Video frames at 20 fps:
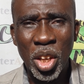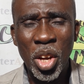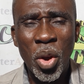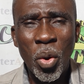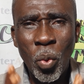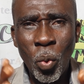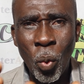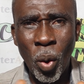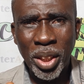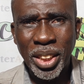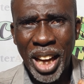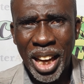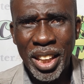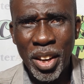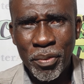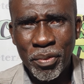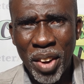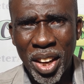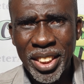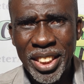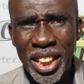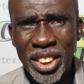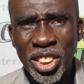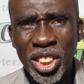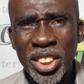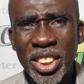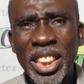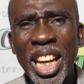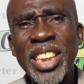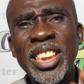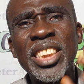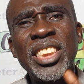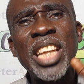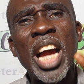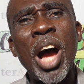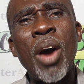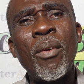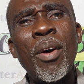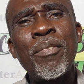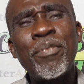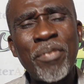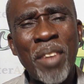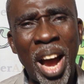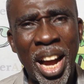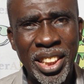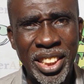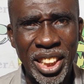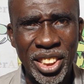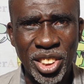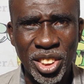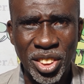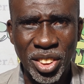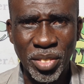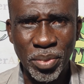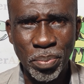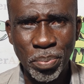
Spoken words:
What are the foundations? That is our fathers.